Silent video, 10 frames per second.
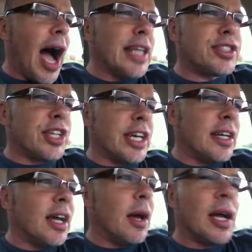I see
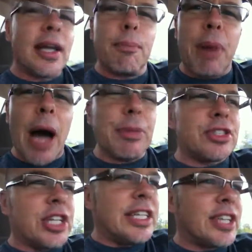it.
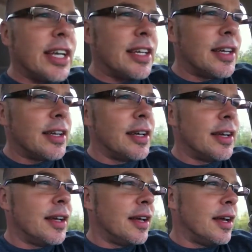Papa sees it.
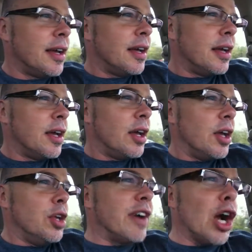
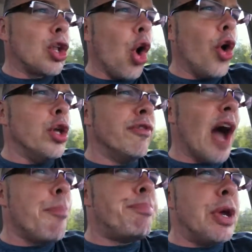You've got glory,
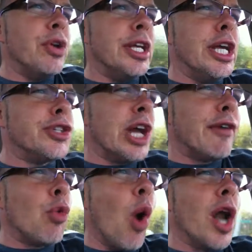you've got beauty, each and
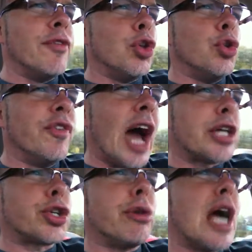every one of you. You've
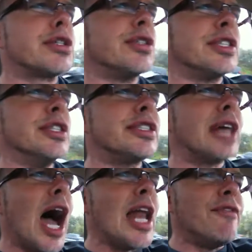got treasures
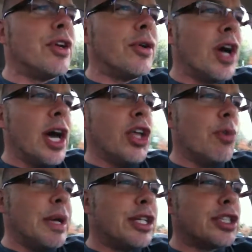inside of you.
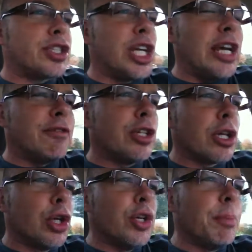And you've been deceived and
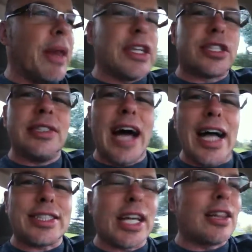deluded by this
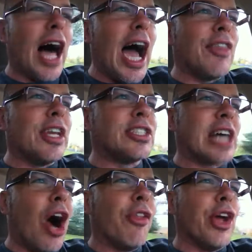Gnostic lie that
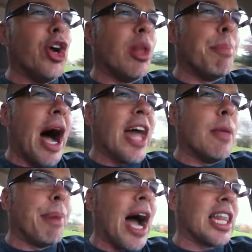it's out there in the by
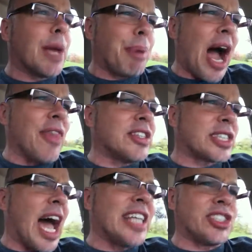and the by like pie in the
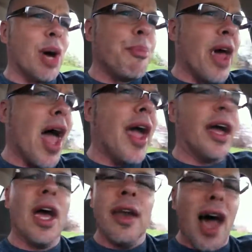sky
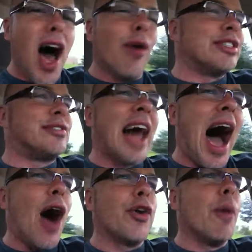someday. No, it's
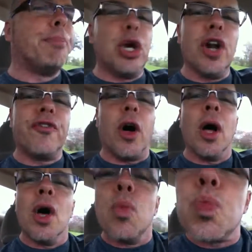now. You're
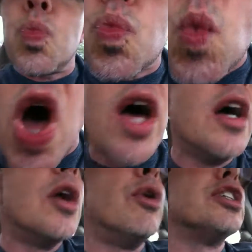beautiful. Mwah!
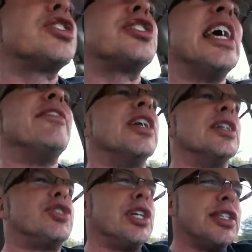Receive
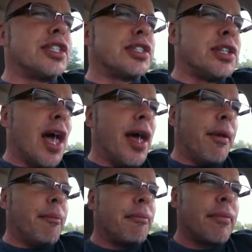it in Jesus'
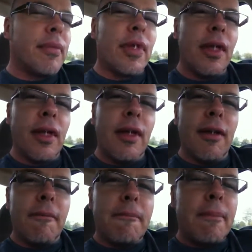name.
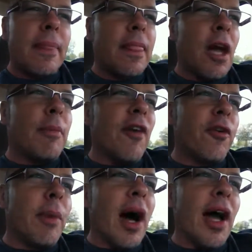Come up
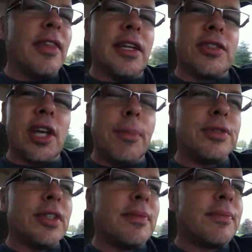from behind the
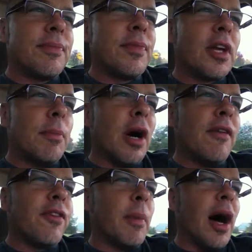deception. Come
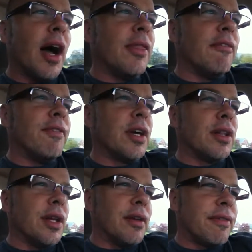up from behind the
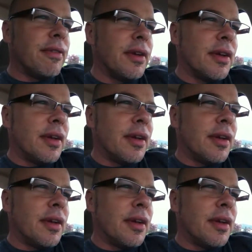fig leaf.